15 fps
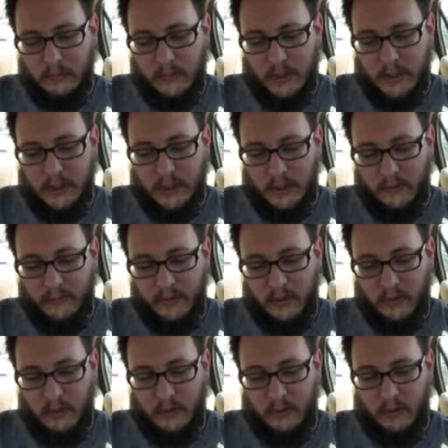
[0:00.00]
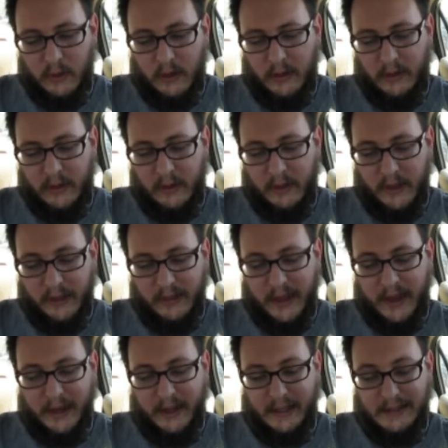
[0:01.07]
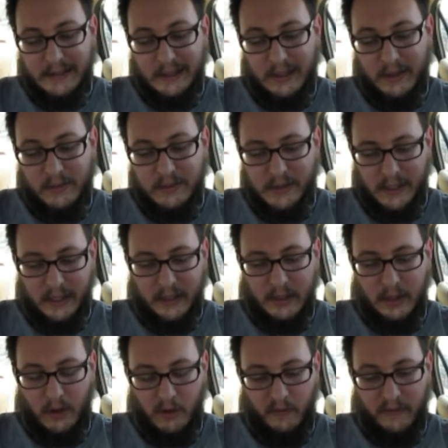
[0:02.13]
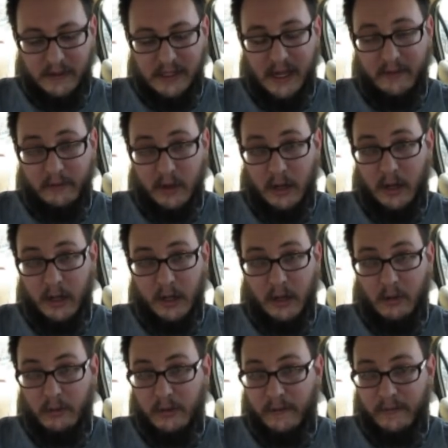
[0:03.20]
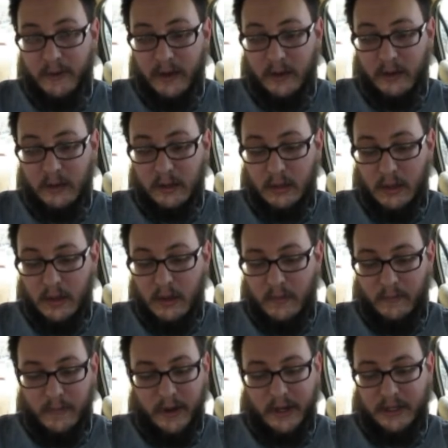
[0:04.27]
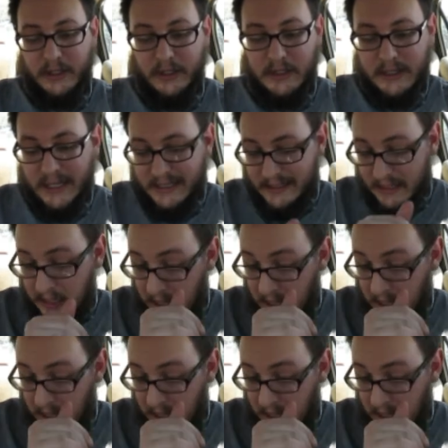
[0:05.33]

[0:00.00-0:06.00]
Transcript: server or anything like that it's using to know if it's ever going to go defunct, but I just tested